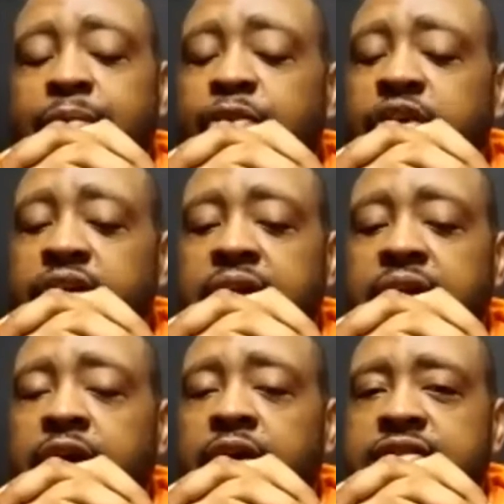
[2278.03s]
an
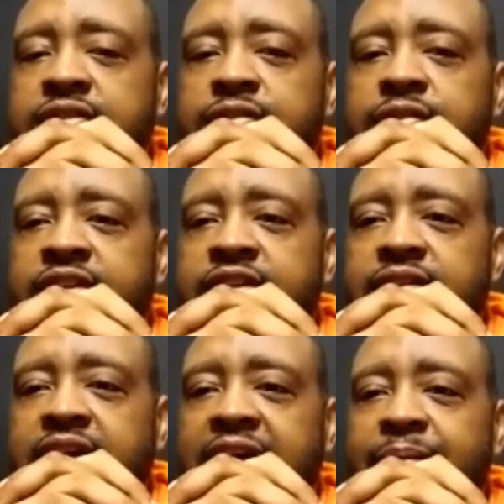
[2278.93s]
old school physical
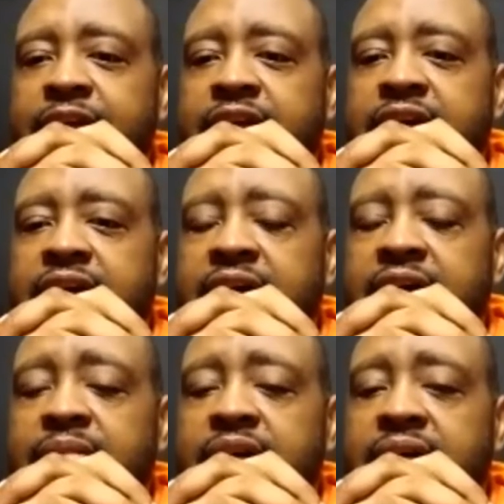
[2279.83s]
copy.
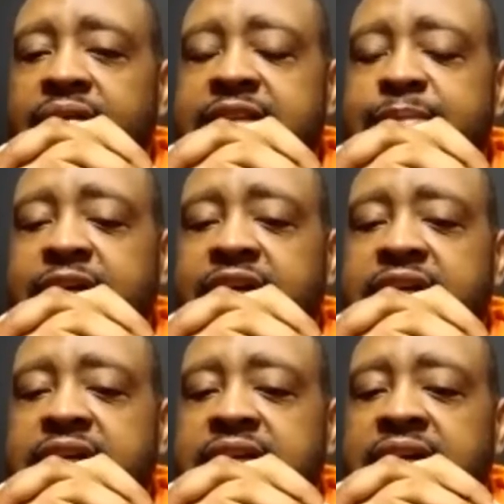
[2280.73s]
That's
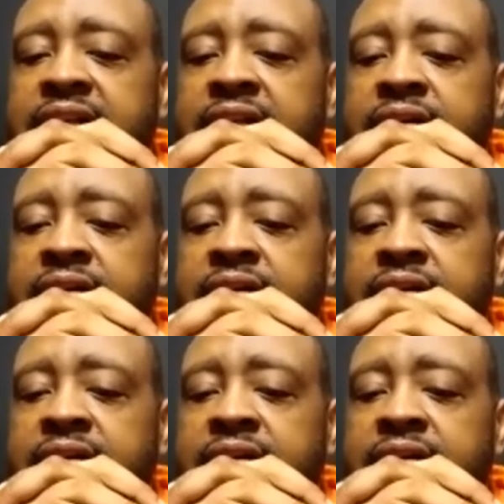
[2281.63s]
because I learned